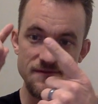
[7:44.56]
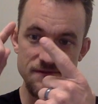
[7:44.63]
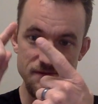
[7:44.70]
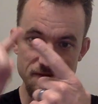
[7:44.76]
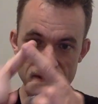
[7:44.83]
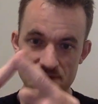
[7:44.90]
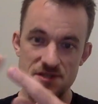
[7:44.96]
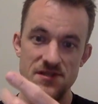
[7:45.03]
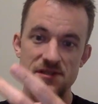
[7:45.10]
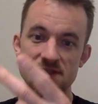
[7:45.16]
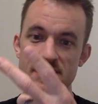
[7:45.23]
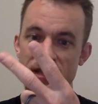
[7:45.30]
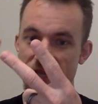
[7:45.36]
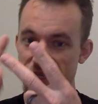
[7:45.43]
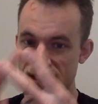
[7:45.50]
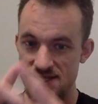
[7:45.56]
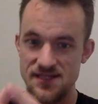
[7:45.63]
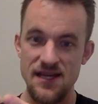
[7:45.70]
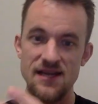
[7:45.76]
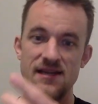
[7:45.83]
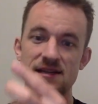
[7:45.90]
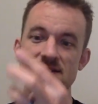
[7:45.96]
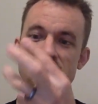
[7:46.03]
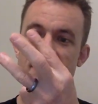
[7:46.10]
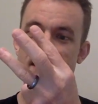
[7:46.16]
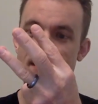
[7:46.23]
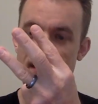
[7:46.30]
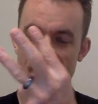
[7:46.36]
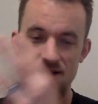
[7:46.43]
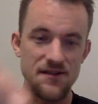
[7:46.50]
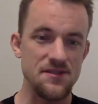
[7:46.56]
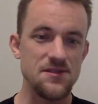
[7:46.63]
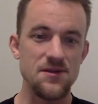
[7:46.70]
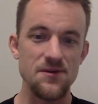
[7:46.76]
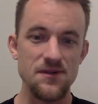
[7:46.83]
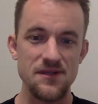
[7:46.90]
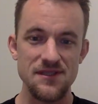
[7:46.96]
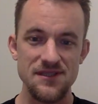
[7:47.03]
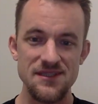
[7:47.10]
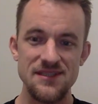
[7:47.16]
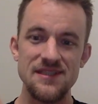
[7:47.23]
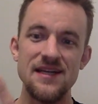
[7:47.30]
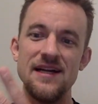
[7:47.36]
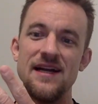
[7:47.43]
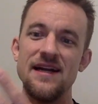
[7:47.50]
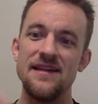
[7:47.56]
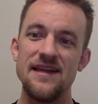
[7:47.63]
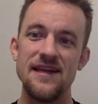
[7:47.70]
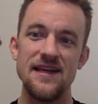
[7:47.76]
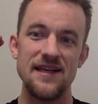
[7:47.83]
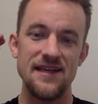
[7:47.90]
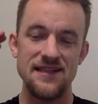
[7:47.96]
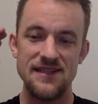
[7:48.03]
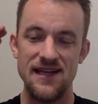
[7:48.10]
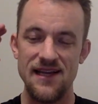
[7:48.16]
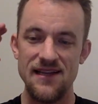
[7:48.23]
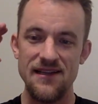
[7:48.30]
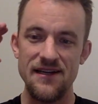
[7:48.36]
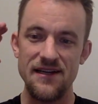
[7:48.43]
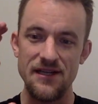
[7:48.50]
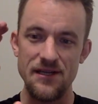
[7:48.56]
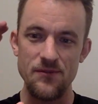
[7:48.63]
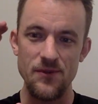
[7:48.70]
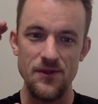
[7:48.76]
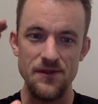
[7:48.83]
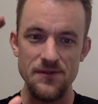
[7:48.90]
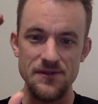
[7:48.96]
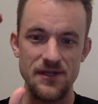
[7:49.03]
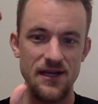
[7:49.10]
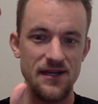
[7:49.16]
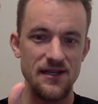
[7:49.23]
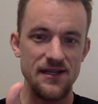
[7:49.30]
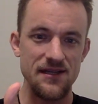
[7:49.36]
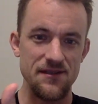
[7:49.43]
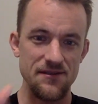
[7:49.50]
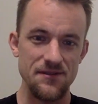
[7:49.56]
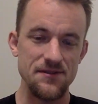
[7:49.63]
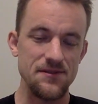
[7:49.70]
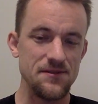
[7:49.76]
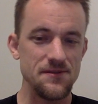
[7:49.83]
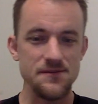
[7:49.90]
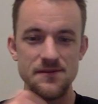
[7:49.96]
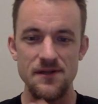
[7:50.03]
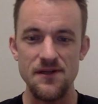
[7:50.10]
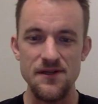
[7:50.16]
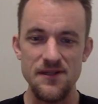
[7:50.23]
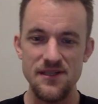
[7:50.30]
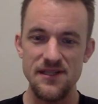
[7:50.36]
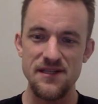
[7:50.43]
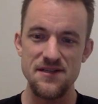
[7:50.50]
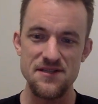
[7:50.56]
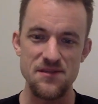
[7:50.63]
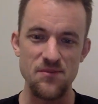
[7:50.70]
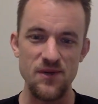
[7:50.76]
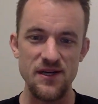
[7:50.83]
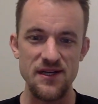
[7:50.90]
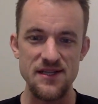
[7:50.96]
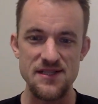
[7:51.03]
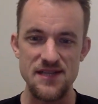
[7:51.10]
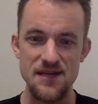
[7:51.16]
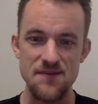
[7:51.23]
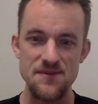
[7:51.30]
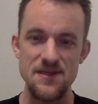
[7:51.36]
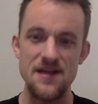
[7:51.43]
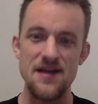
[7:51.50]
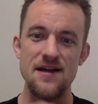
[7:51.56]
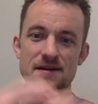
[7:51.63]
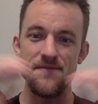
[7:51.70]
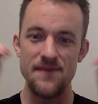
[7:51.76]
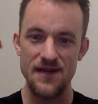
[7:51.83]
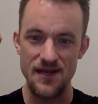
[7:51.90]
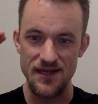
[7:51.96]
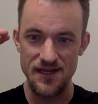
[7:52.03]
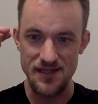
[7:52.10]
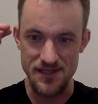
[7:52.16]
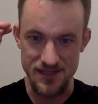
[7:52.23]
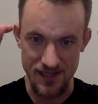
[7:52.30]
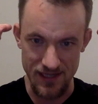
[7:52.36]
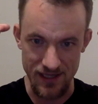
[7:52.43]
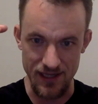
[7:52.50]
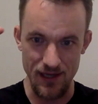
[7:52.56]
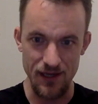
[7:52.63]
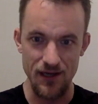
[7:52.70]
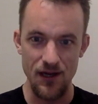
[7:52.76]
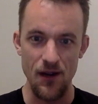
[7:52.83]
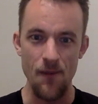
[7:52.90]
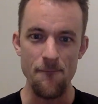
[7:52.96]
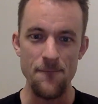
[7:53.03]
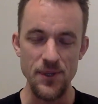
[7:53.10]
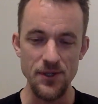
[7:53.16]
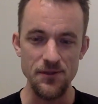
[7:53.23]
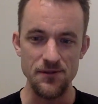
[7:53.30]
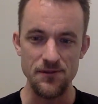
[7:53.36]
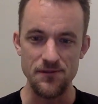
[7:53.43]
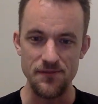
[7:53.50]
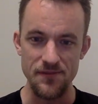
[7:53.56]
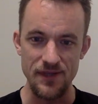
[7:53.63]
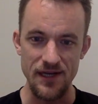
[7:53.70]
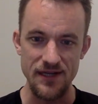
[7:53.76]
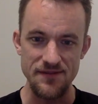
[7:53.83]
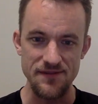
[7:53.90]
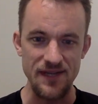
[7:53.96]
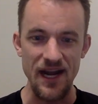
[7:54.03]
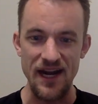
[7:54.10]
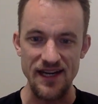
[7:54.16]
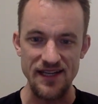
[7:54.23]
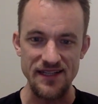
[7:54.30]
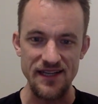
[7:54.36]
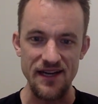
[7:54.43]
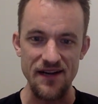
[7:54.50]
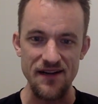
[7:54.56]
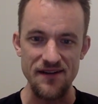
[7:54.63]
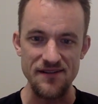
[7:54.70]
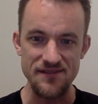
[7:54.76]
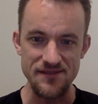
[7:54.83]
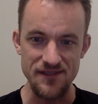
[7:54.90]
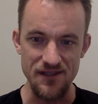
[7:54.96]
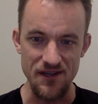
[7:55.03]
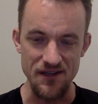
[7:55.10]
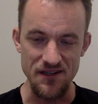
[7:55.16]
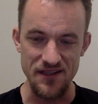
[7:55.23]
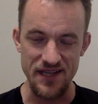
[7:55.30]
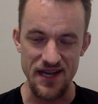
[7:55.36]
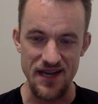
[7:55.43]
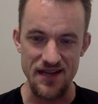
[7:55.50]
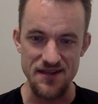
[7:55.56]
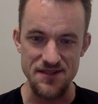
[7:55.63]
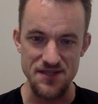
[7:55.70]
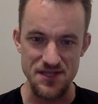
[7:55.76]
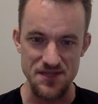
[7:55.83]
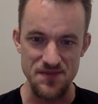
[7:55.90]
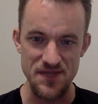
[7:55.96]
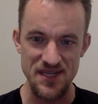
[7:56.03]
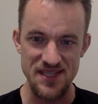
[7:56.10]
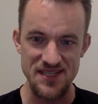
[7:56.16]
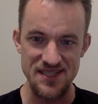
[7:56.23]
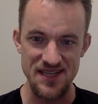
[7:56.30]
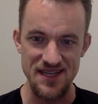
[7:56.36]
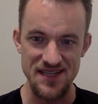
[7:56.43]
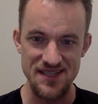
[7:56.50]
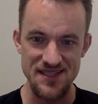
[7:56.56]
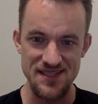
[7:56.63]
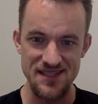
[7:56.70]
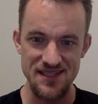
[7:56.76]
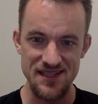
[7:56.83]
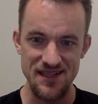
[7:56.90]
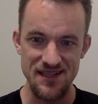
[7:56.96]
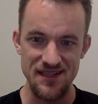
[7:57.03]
visually, kinesthetically, auditorily, they get that lightning bolt cutting through all layers of the brain at the same time, and it's like, boom, I've got it now. All that just made sense.